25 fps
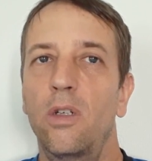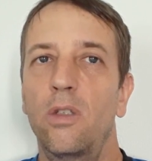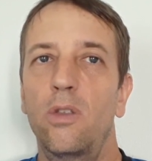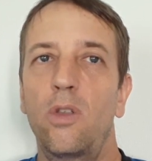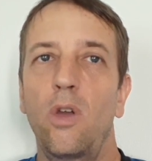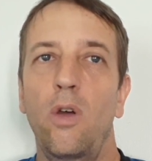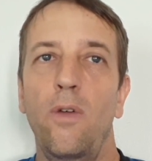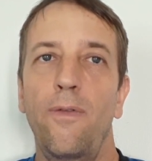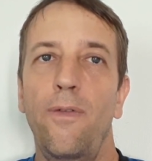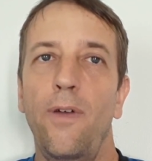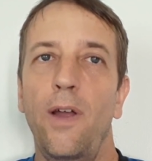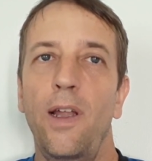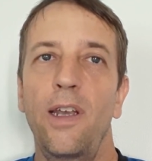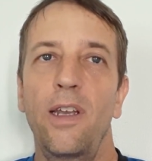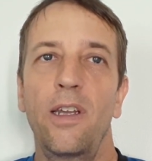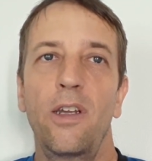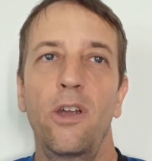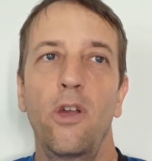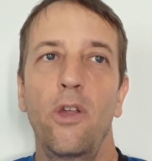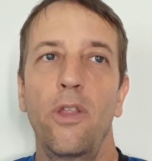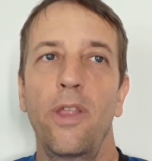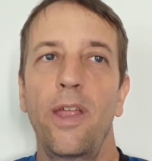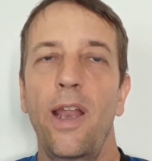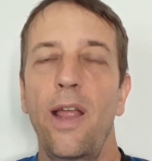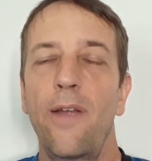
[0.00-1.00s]
Don't find a
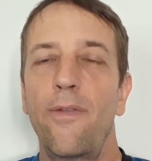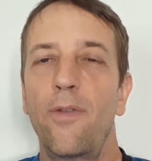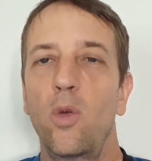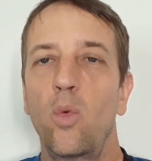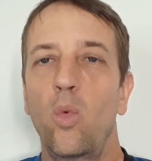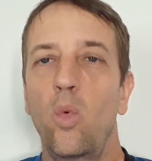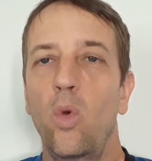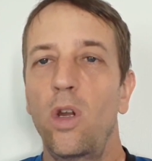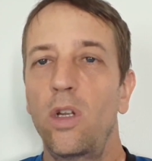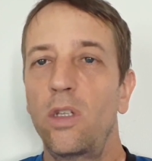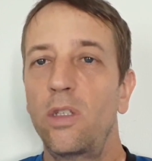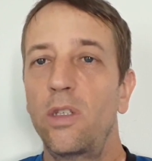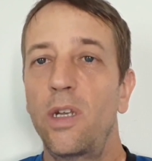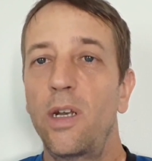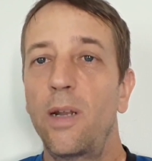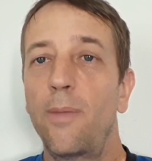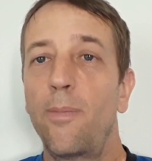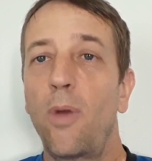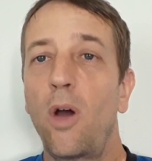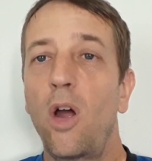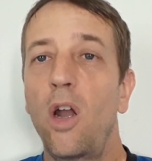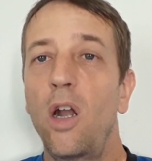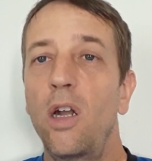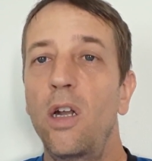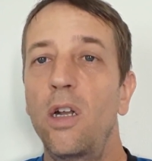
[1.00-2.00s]
girl that ever worked in a
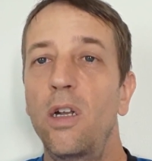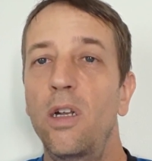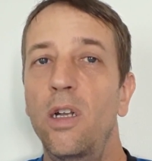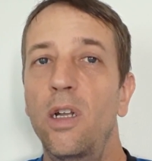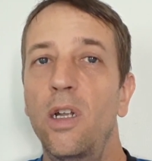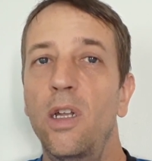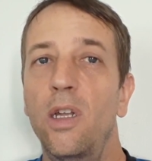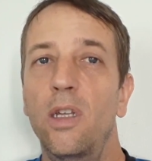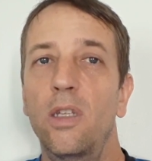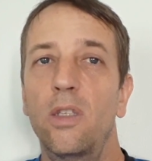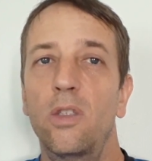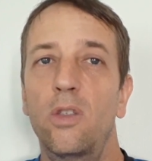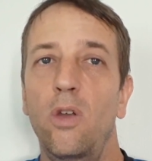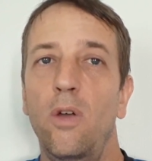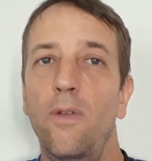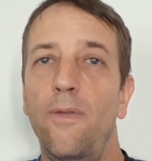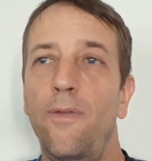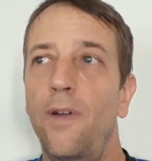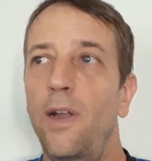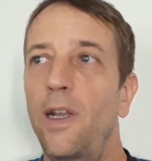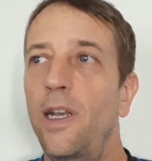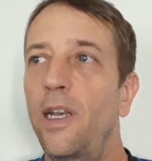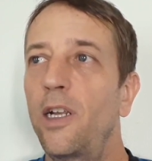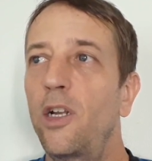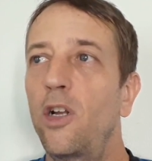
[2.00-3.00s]
bar. Don't
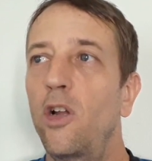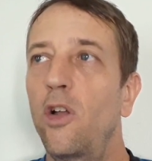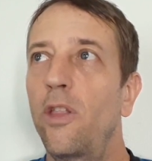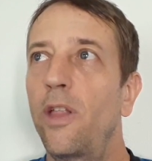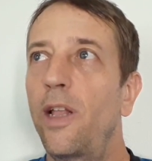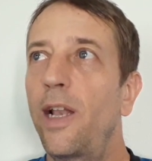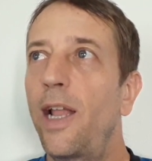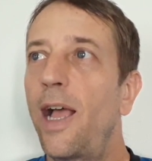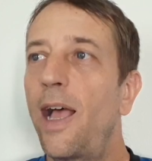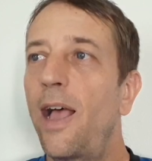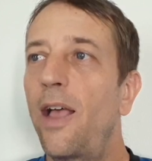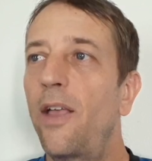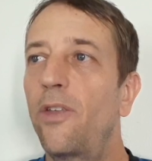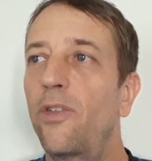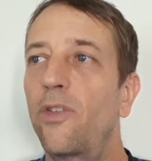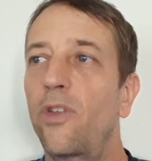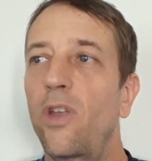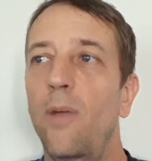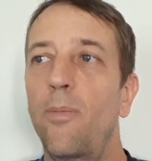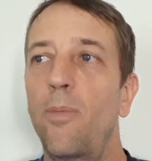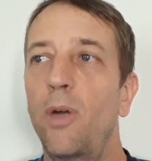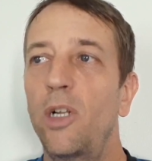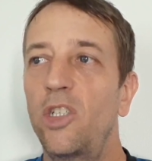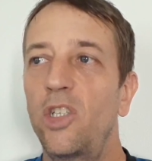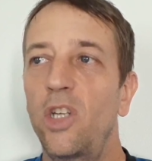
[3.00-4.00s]
find a girl that has
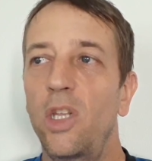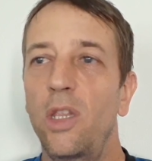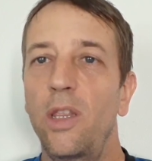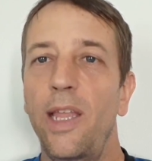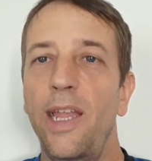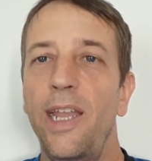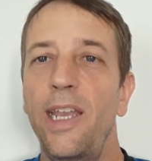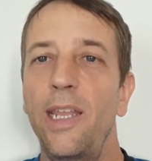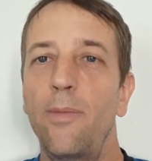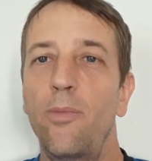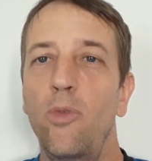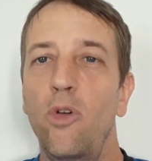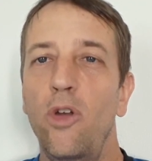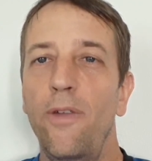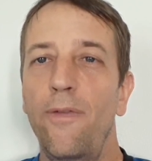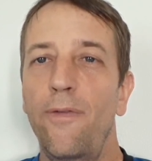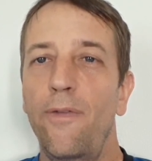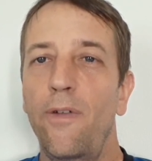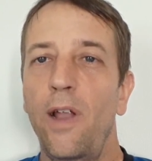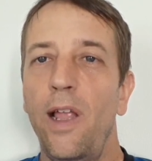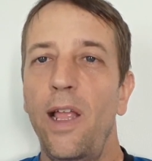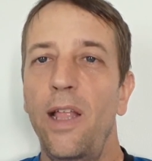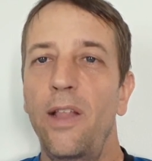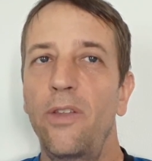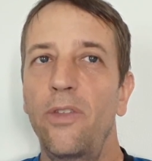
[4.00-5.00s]
a bunch of lady
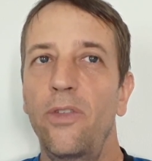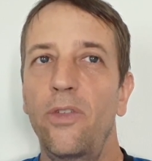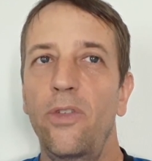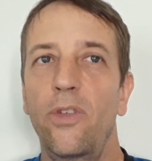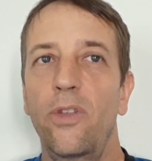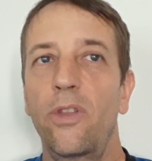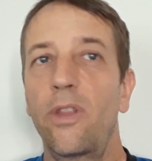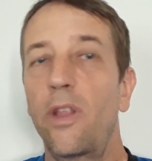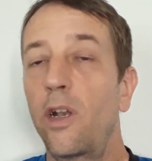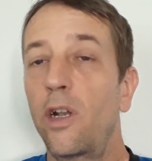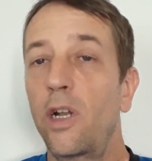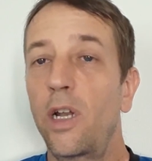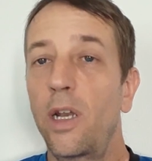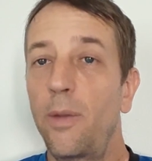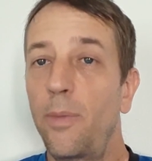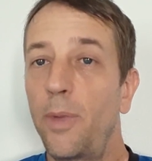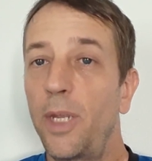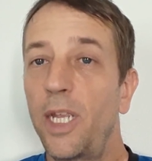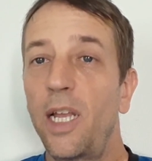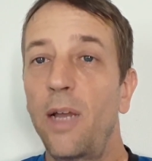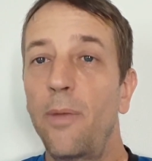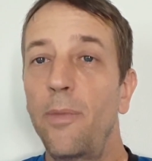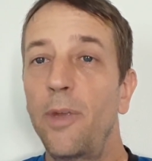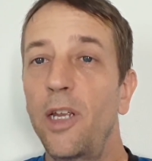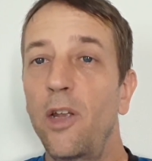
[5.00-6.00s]
boyfriends that are going to be
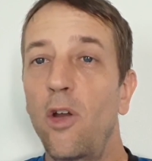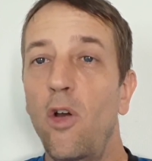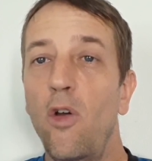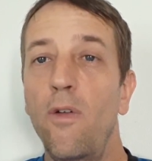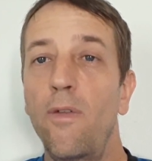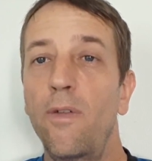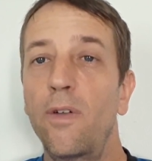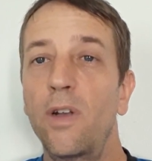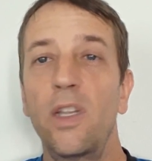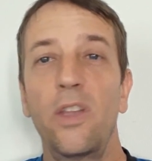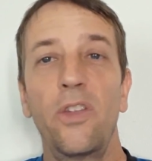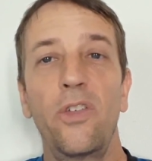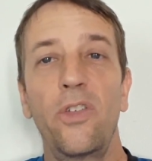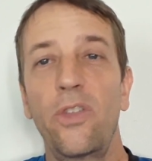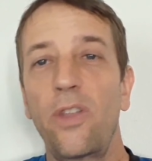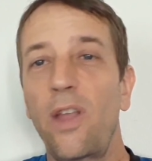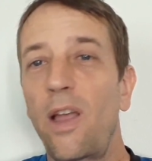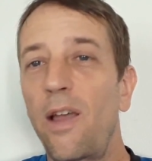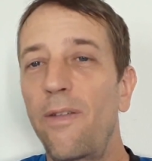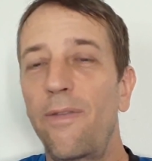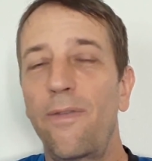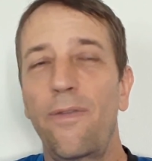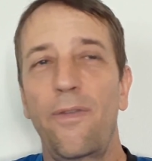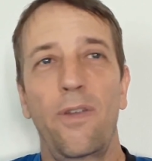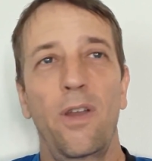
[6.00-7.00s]
coming over and
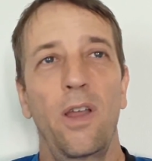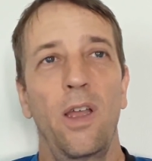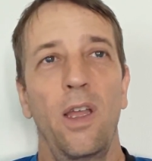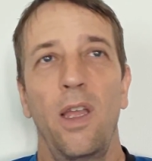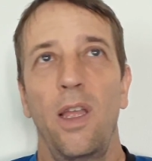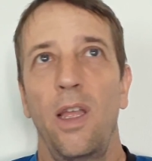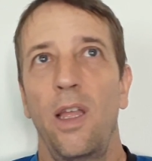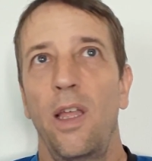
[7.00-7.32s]
stuff.